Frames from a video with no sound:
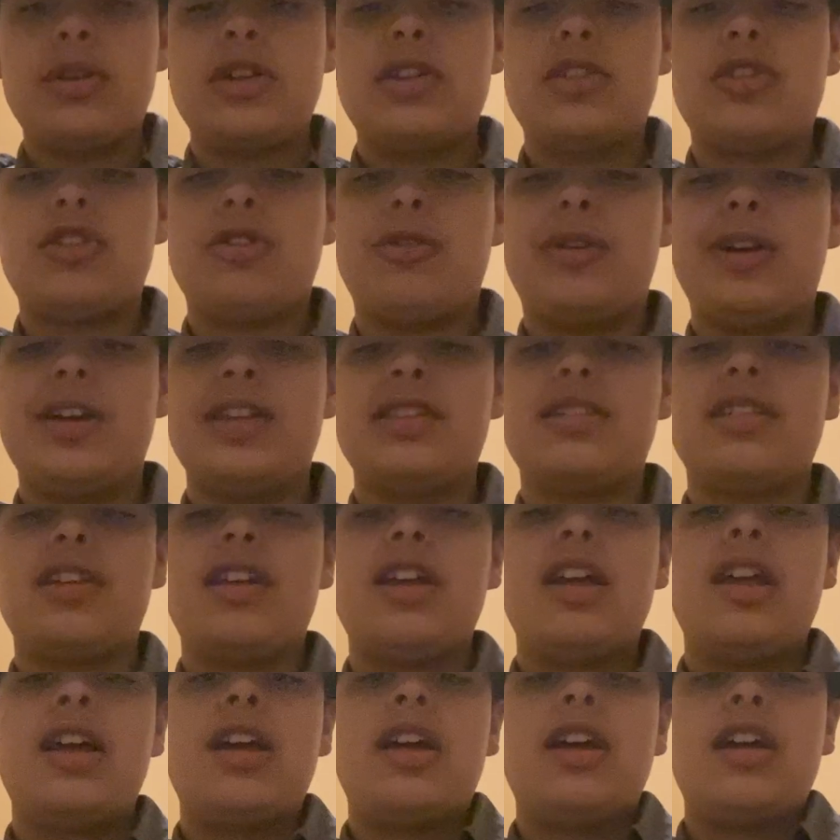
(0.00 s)
here twice.
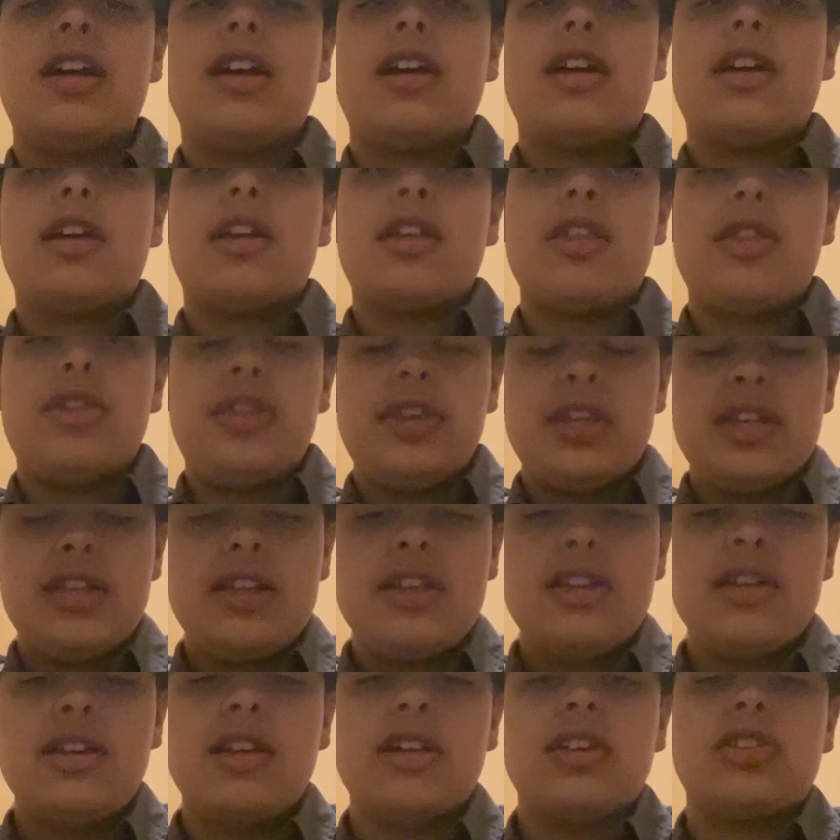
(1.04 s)

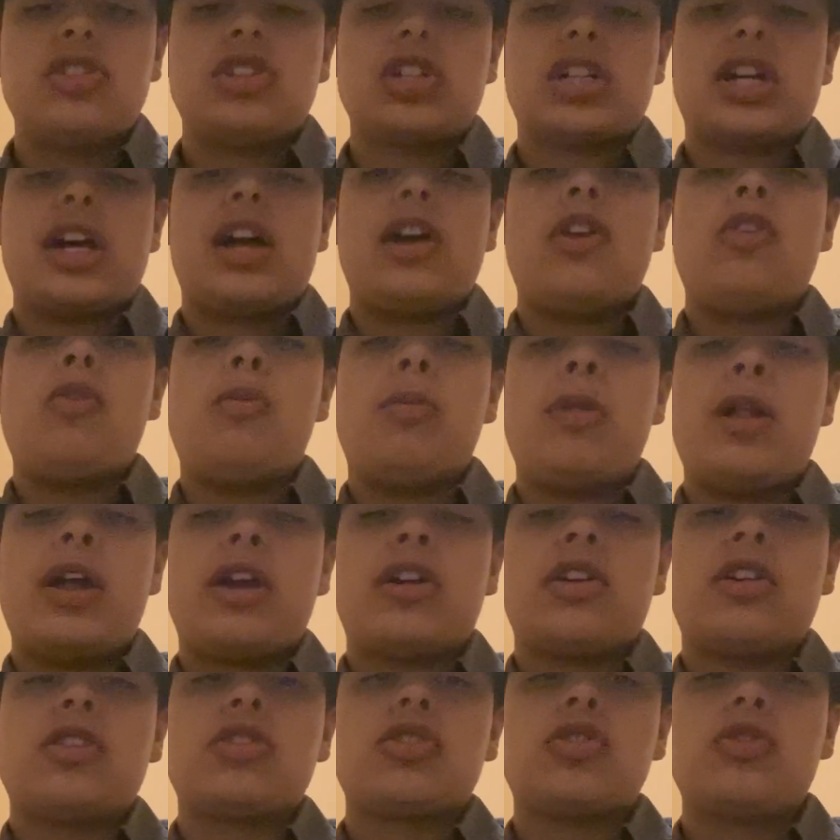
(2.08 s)
The Chicago
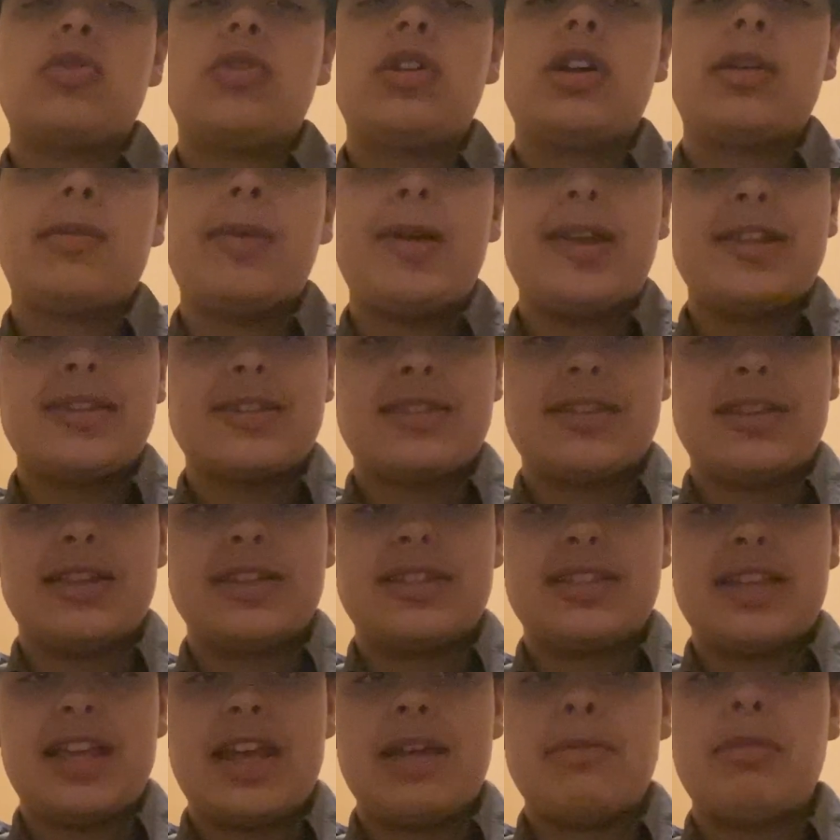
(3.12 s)
Blackhawks going against the
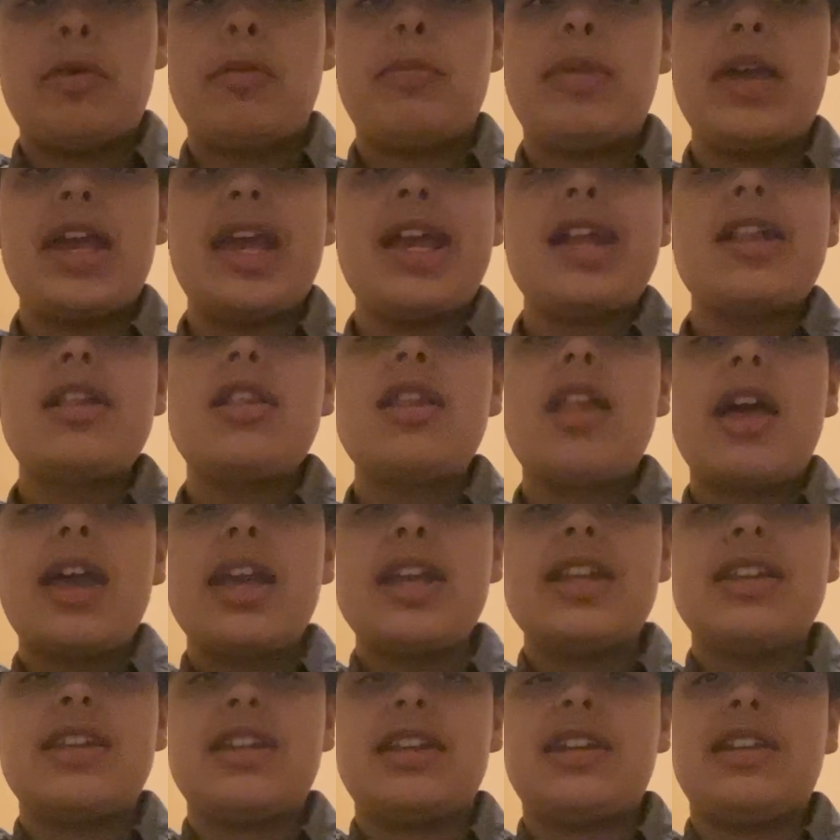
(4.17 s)
Tampa Bay
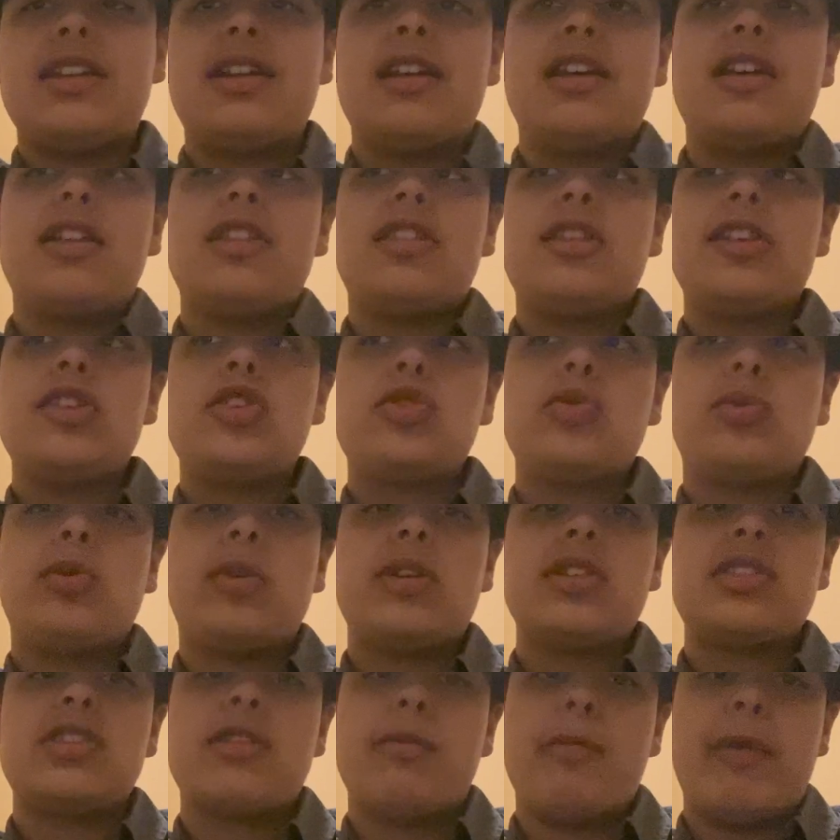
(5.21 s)
Lightning. This
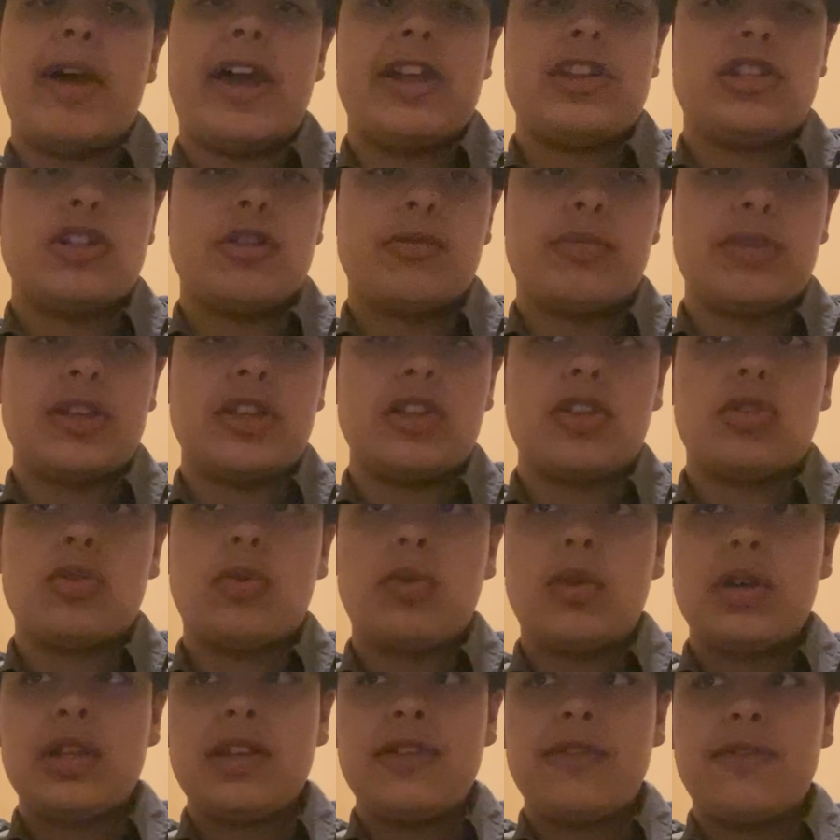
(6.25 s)
was the matchup in
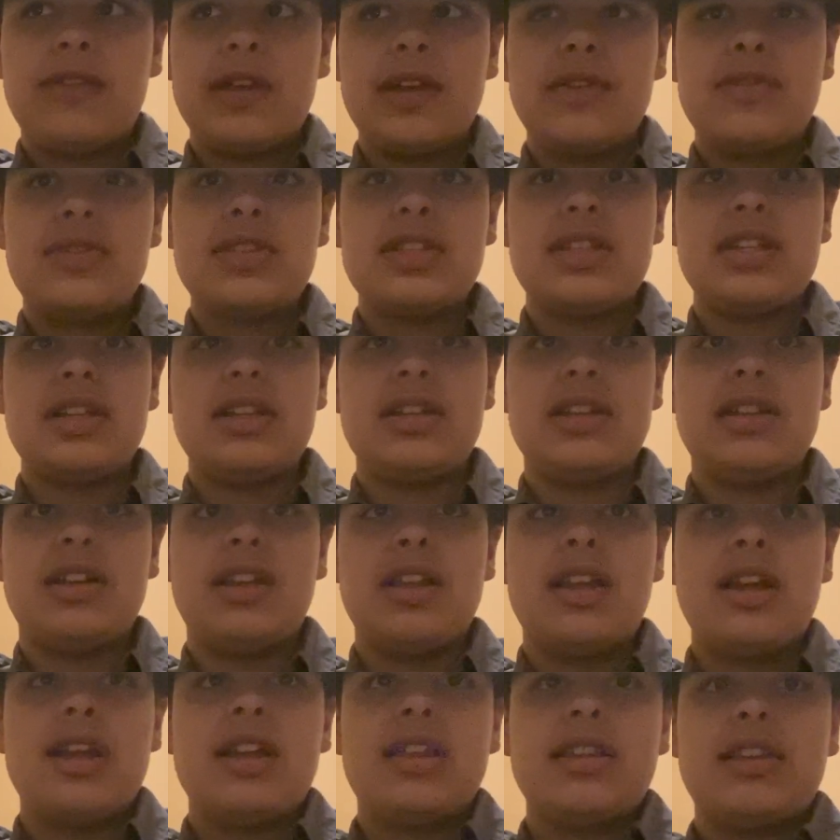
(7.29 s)
2015.
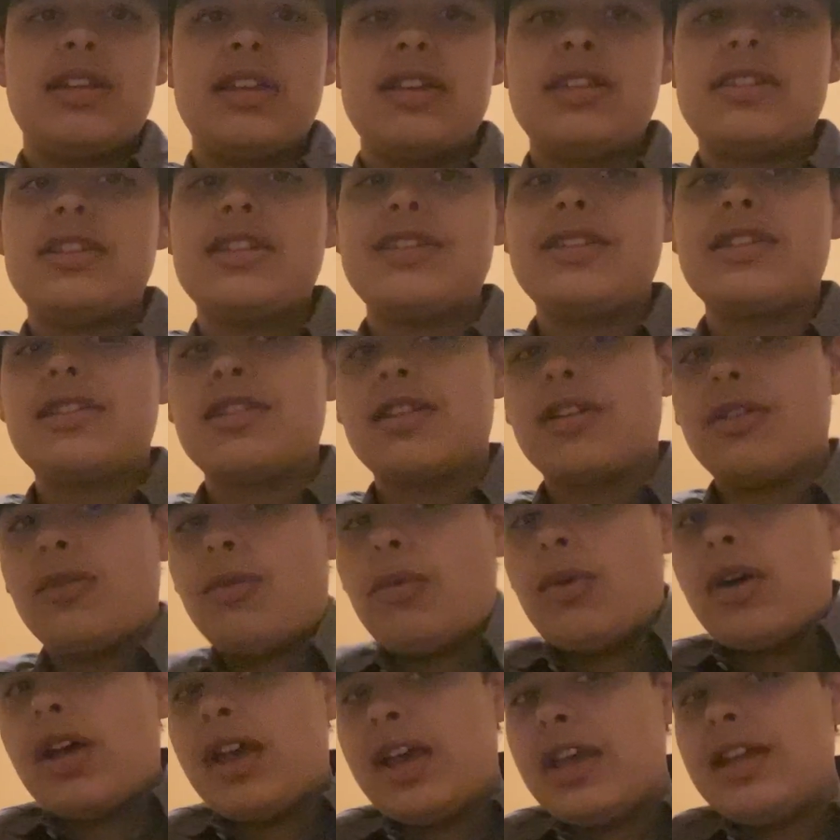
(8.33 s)
This is
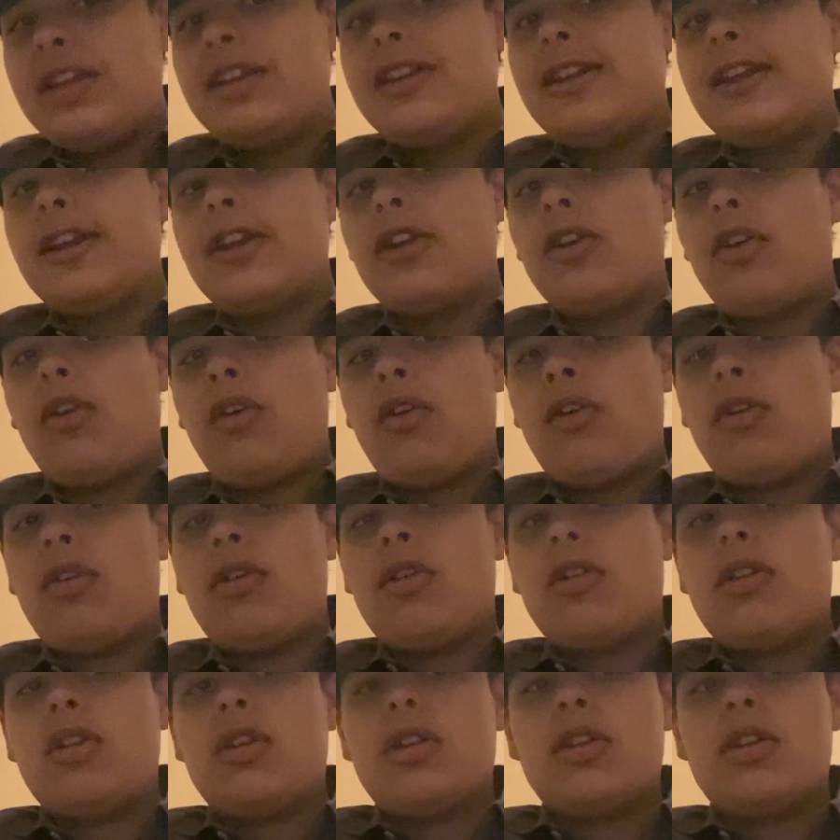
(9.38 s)
what ended it all